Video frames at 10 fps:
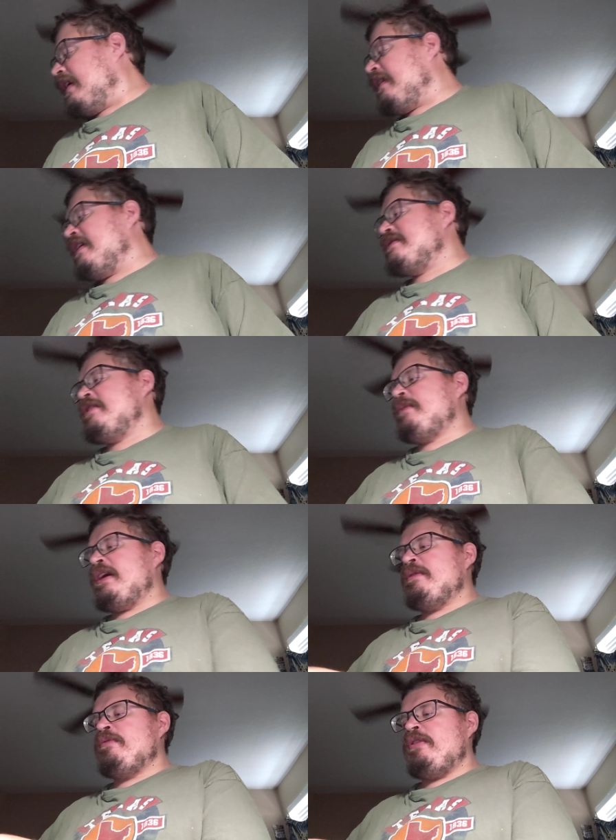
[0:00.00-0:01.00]
And last up,
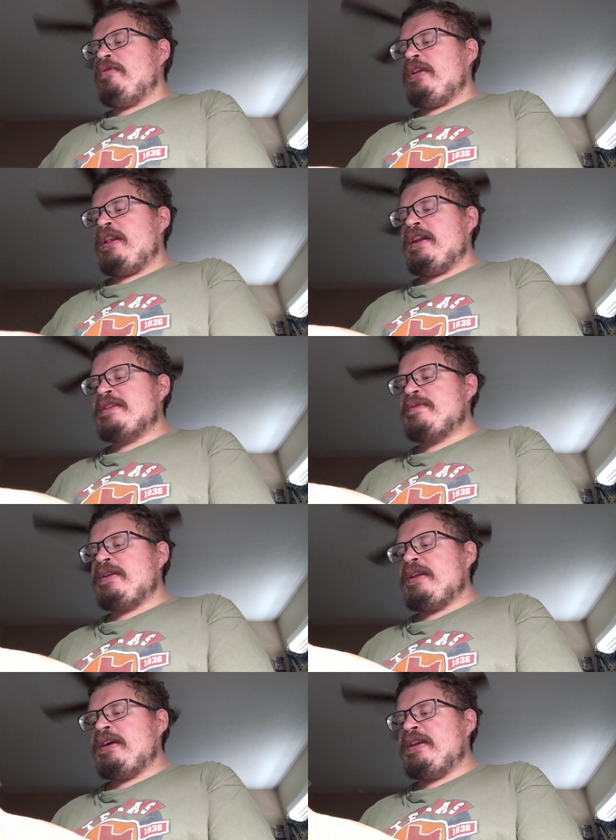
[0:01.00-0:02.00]
I like this one
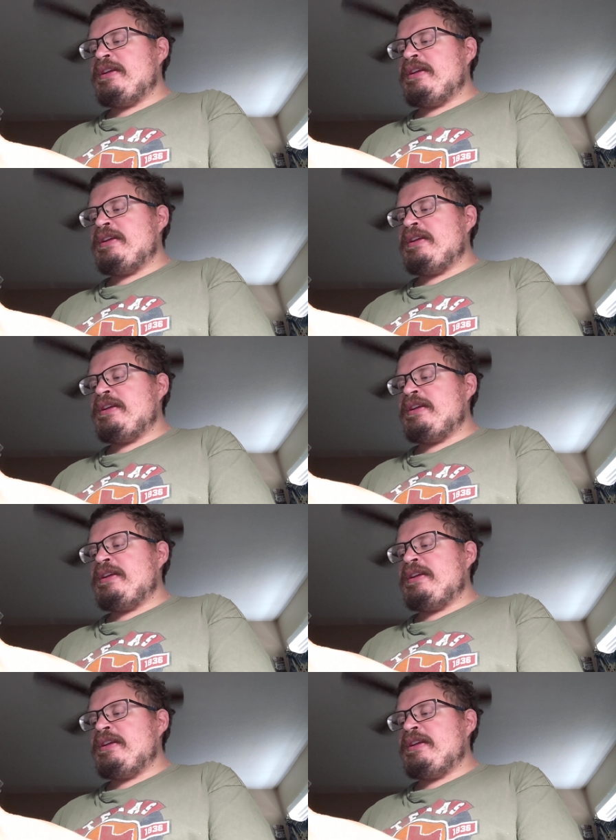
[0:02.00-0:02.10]
a lot.